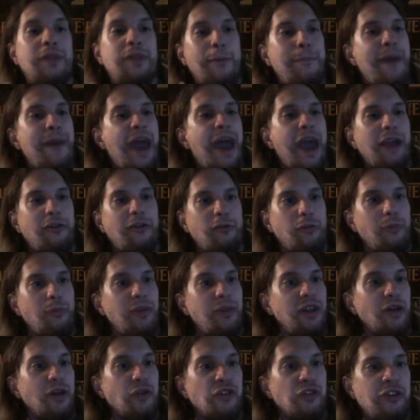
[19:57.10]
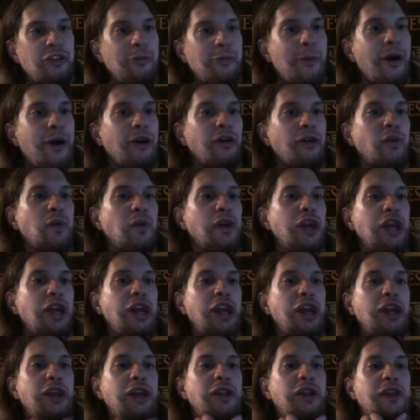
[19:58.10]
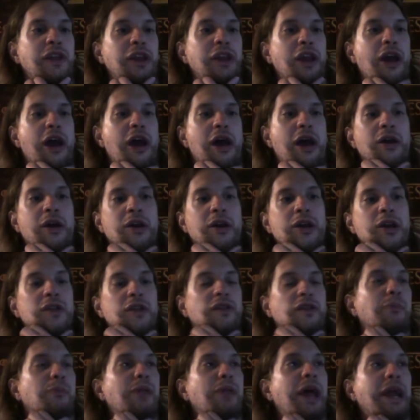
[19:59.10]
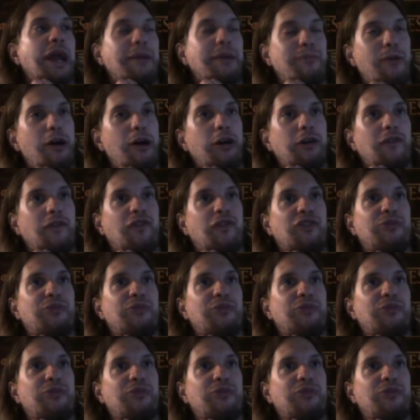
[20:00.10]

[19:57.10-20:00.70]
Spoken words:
backroom deal smuggling, the black market